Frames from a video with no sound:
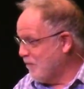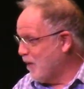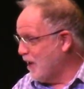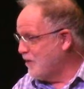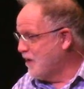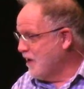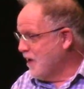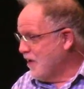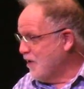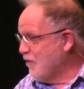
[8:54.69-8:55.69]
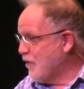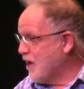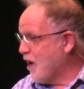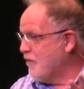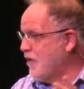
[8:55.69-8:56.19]
I'm glad you've
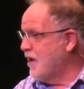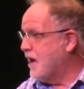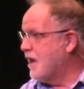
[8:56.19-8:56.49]
recovered.